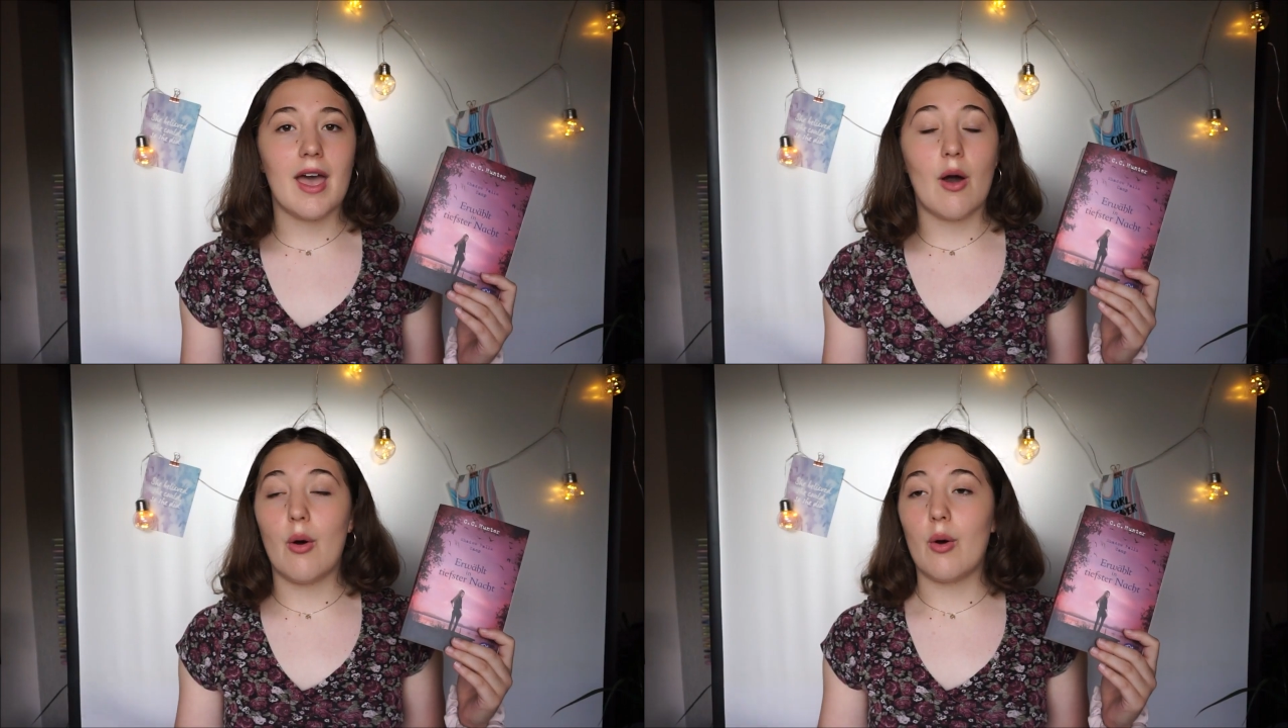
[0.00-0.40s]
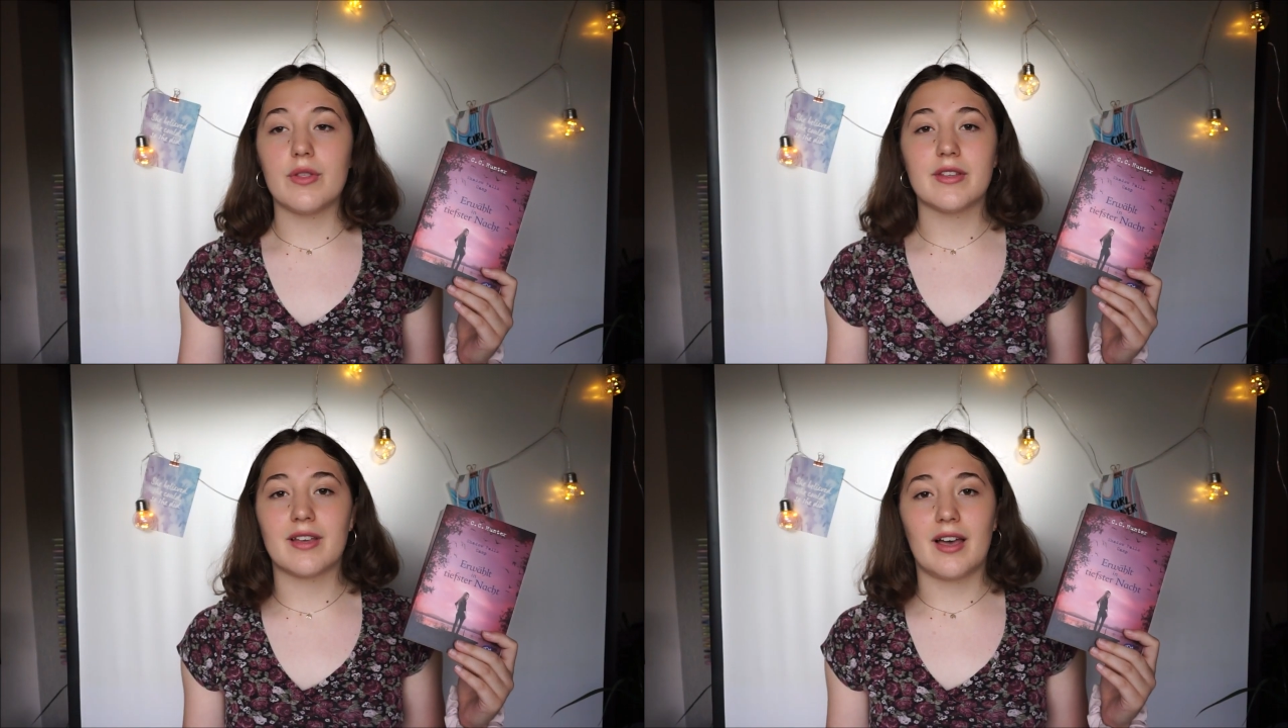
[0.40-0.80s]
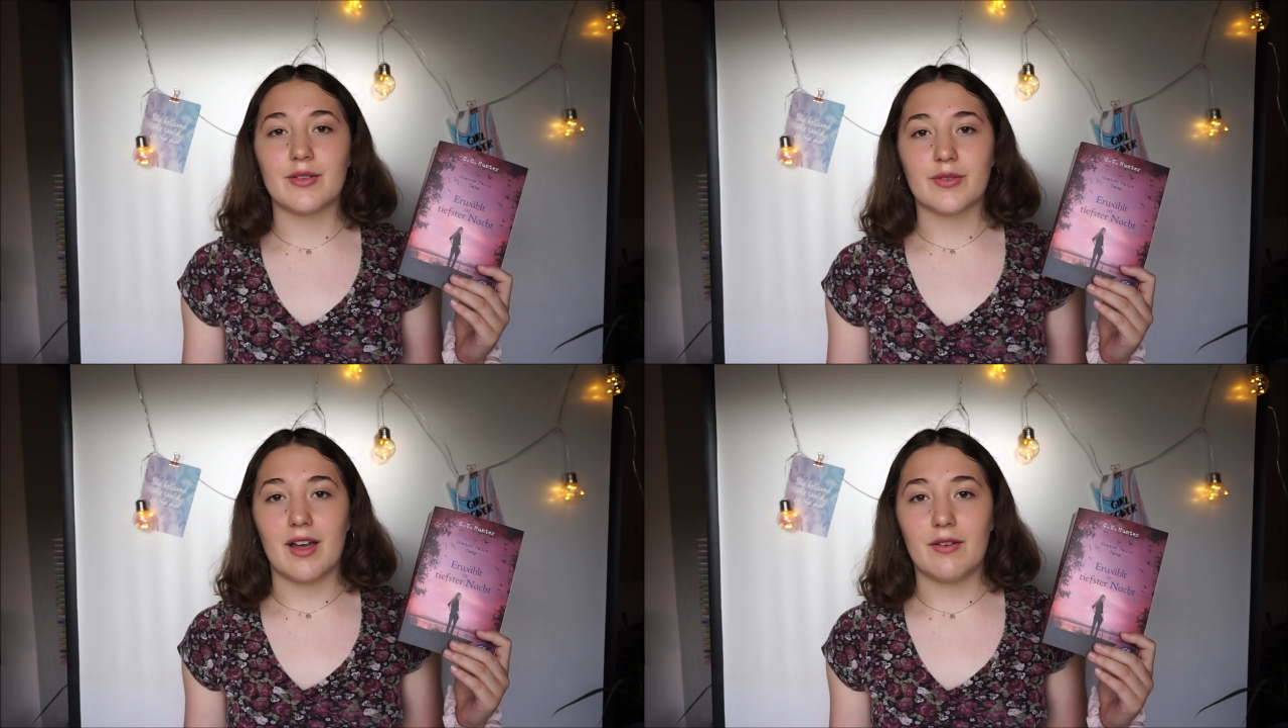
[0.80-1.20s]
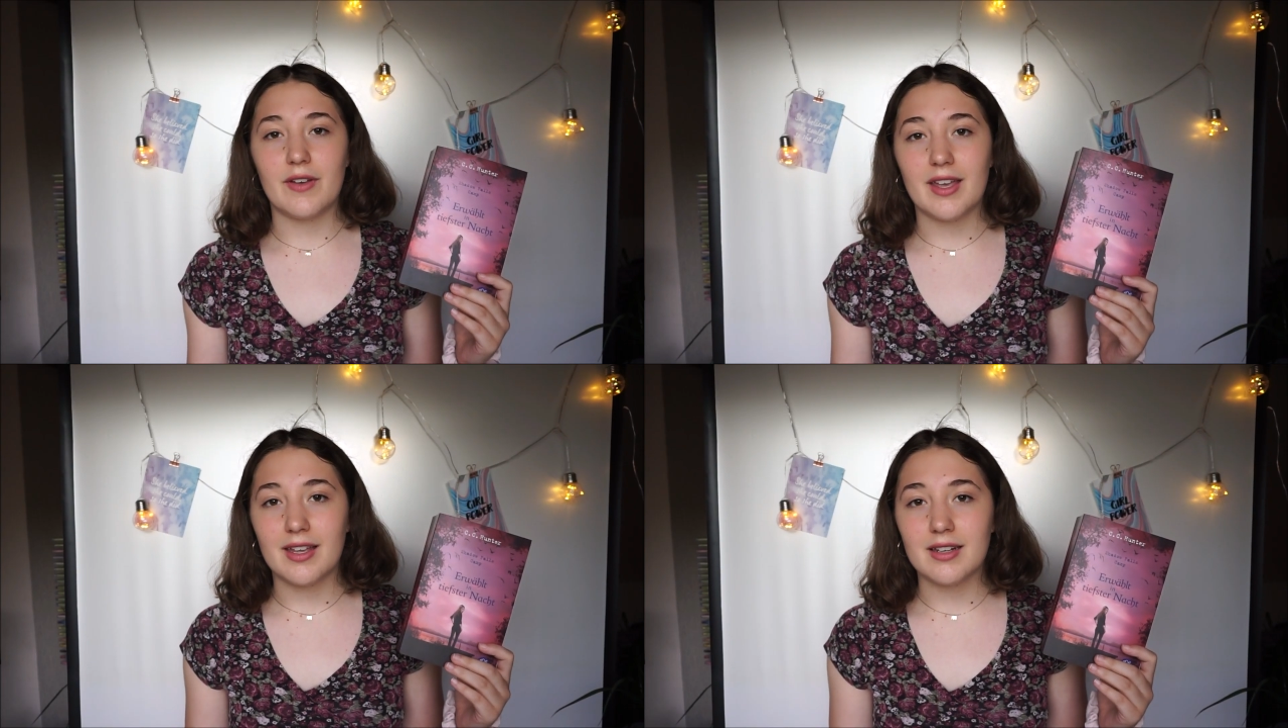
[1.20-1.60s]
all this kind of stuff,
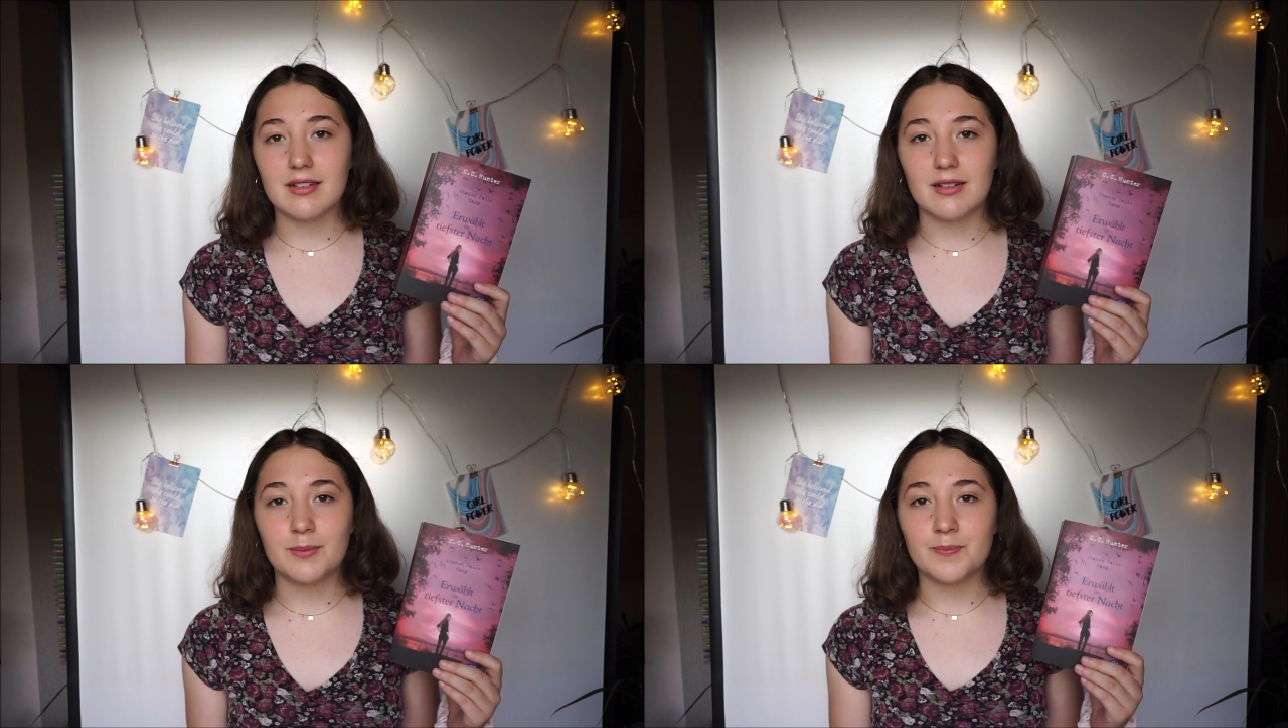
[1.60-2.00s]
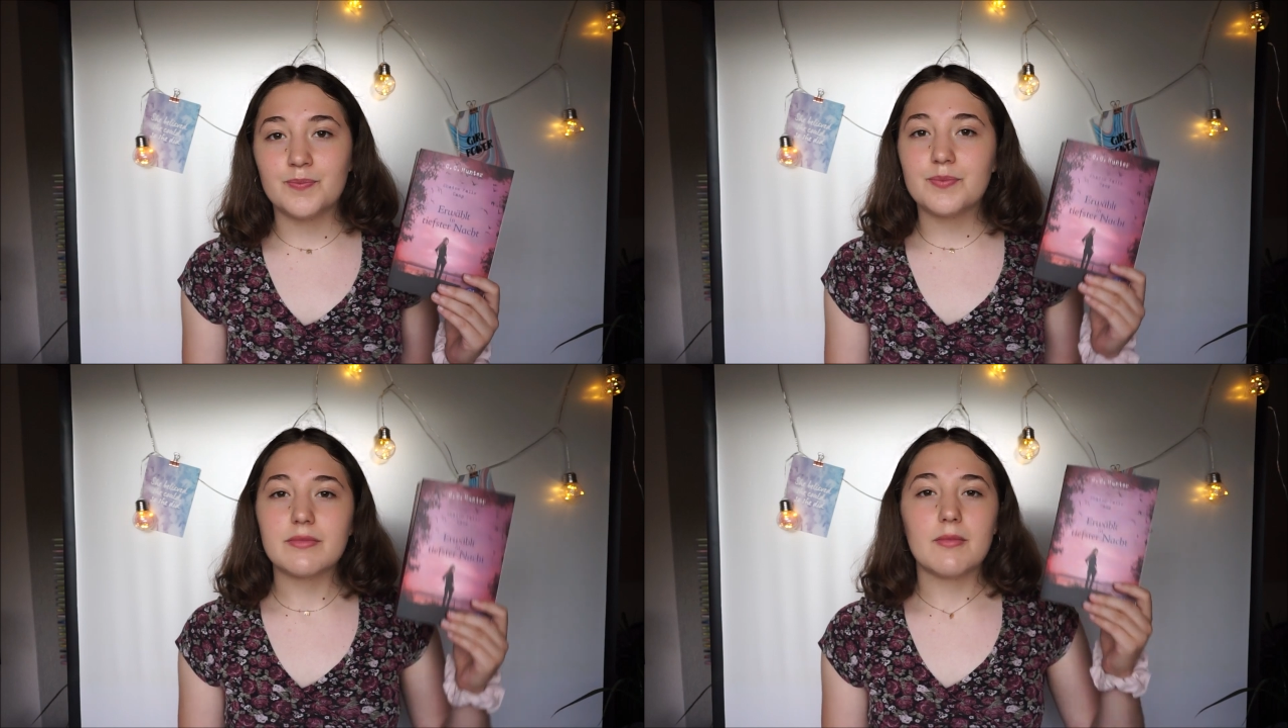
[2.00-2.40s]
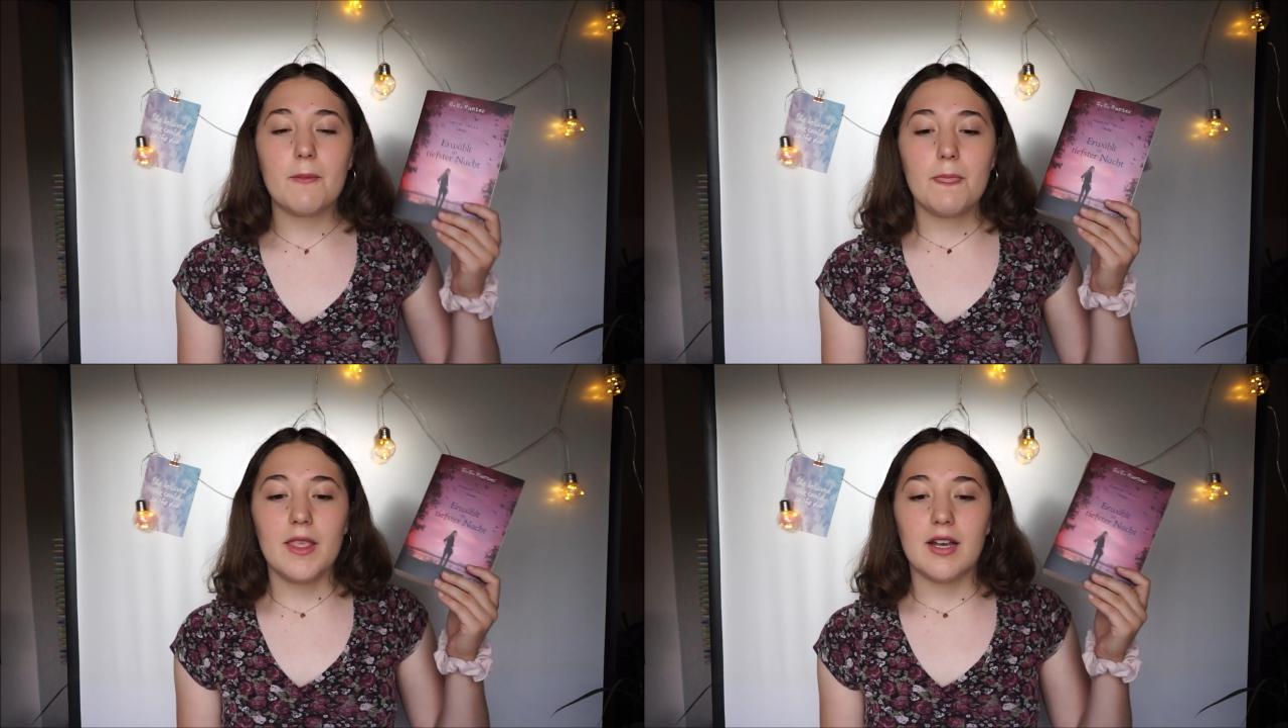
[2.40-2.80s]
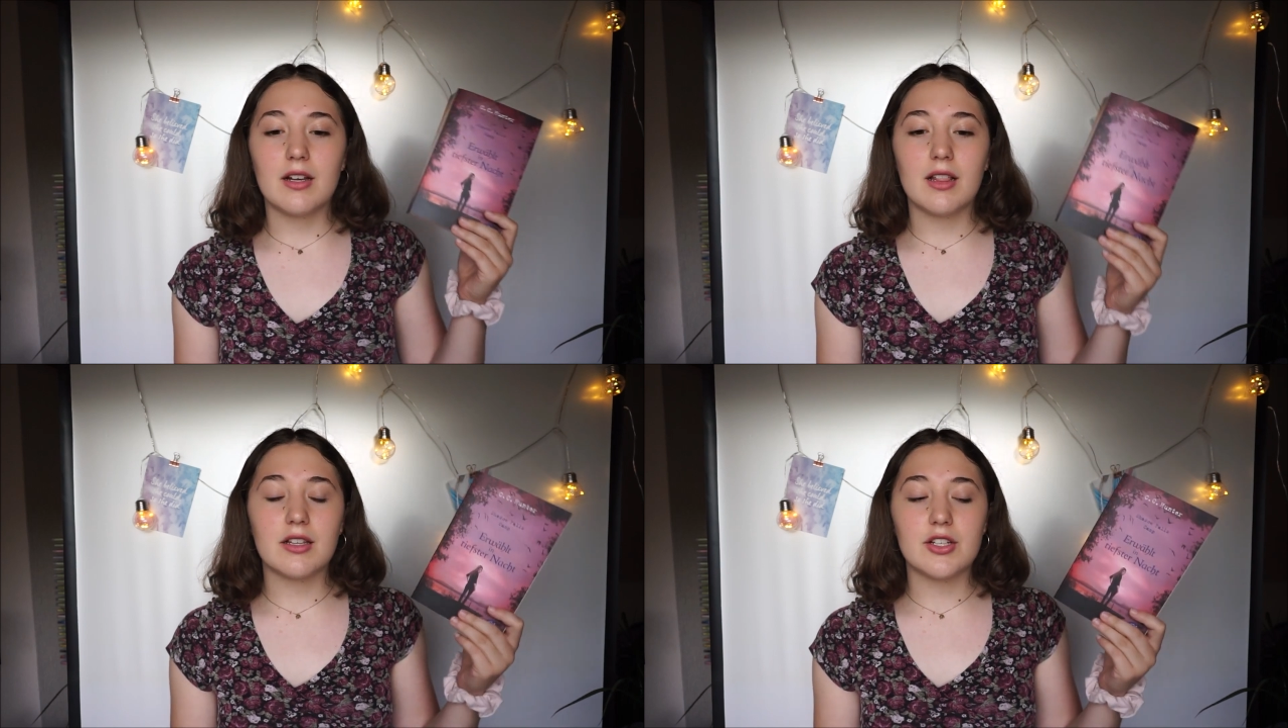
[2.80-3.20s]
and
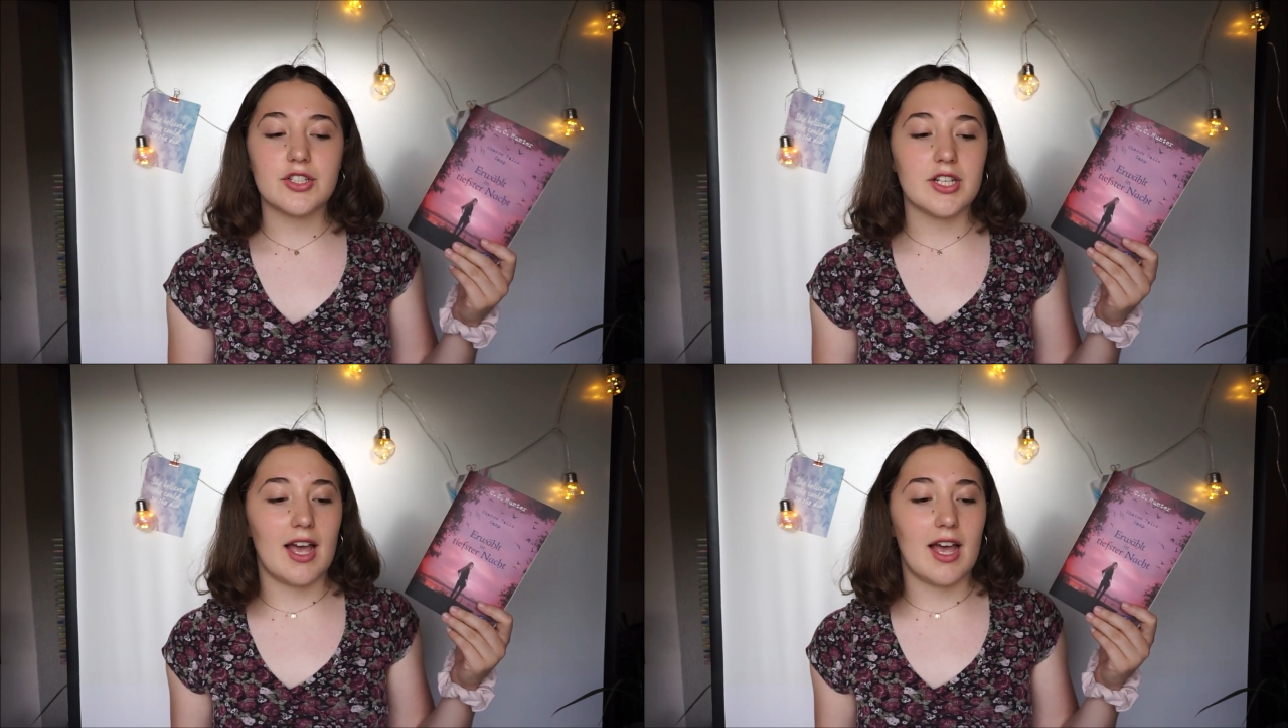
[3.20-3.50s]
she